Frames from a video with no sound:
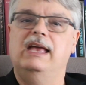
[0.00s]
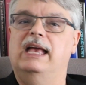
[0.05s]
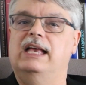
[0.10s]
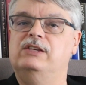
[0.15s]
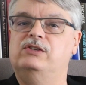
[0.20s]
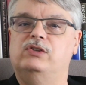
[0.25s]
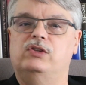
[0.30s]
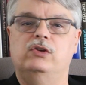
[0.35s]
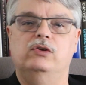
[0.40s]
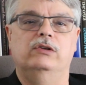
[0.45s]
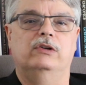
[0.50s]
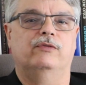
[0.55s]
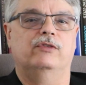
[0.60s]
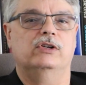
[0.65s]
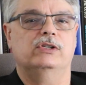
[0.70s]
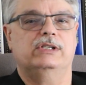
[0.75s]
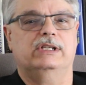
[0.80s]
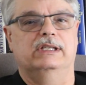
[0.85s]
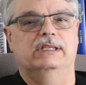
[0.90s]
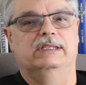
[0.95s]
As the
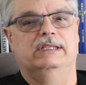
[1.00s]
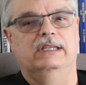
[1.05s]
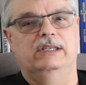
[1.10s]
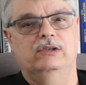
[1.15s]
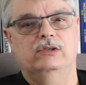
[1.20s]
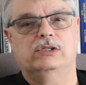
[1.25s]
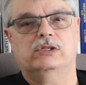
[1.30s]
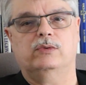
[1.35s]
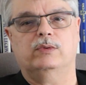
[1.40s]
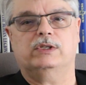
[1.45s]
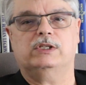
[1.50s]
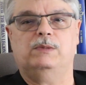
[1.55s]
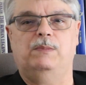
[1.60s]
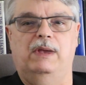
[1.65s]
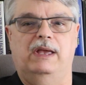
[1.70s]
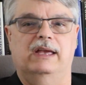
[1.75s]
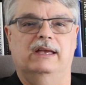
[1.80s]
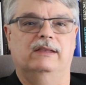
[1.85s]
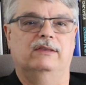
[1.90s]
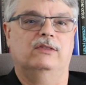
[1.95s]
universe continues to
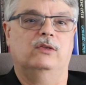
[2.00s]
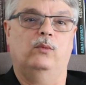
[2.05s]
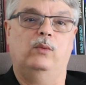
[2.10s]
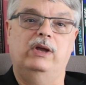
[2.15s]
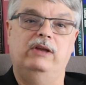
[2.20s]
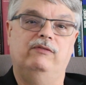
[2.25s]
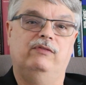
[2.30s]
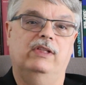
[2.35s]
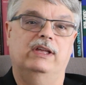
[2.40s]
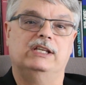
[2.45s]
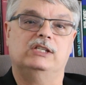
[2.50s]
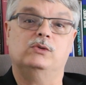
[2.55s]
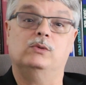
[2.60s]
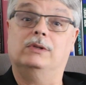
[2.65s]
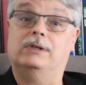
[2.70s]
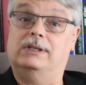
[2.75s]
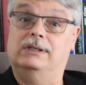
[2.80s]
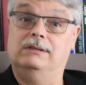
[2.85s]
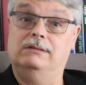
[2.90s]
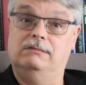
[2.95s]
expand, the wavelengths
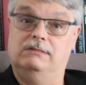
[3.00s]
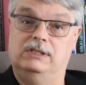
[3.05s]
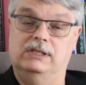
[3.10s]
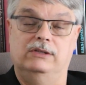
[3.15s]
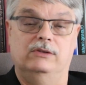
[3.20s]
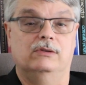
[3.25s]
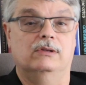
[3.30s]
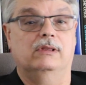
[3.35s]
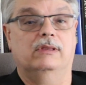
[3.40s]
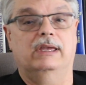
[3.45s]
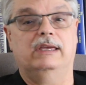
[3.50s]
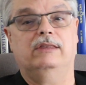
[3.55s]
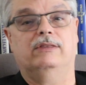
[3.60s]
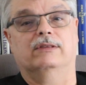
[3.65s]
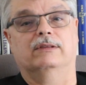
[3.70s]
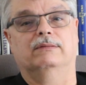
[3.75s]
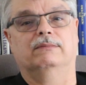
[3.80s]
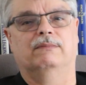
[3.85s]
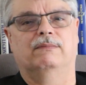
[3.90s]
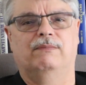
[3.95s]
will continue to
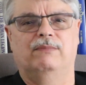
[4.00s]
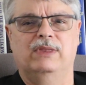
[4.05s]
lengthen.